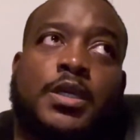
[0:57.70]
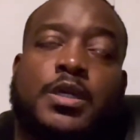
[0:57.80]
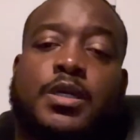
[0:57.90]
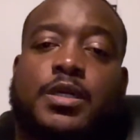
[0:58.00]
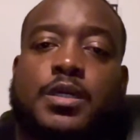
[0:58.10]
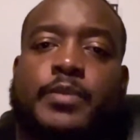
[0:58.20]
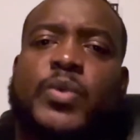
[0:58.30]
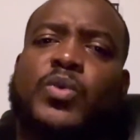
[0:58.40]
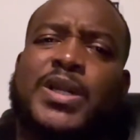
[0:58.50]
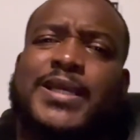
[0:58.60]

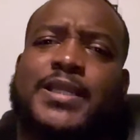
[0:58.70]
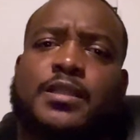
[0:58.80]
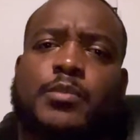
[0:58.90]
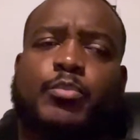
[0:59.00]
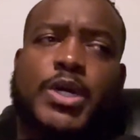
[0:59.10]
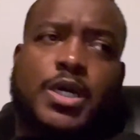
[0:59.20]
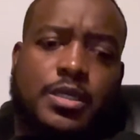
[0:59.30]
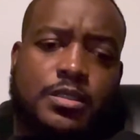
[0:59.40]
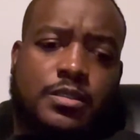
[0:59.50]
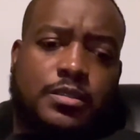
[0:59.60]
And what I got in the
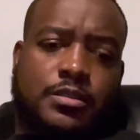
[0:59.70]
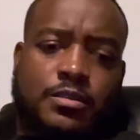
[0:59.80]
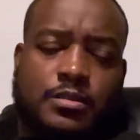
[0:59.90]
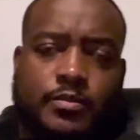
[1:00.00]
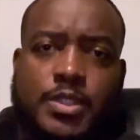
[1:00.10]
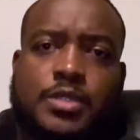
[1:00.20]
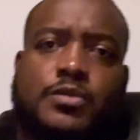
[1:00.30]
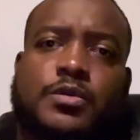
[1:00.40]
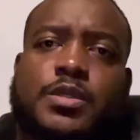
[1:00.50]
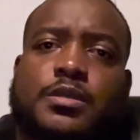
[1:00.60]
box, I'm
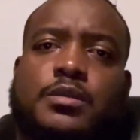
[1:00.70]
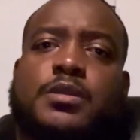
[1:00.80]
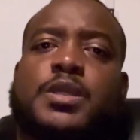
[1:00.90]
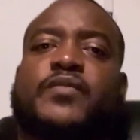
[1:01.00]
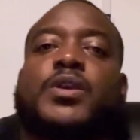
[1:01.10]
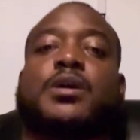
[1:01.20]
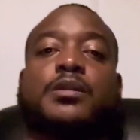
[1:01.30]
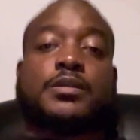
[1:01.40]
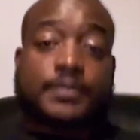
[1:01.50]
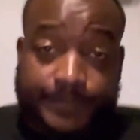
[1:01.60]
going here and give y'all
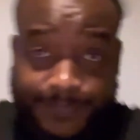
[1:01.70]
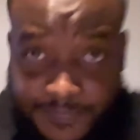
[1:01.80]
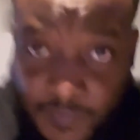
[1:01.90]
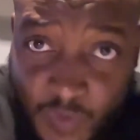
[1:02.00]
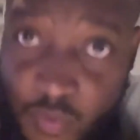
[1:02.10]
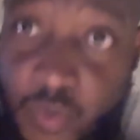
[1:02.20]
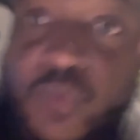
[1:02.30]
a quick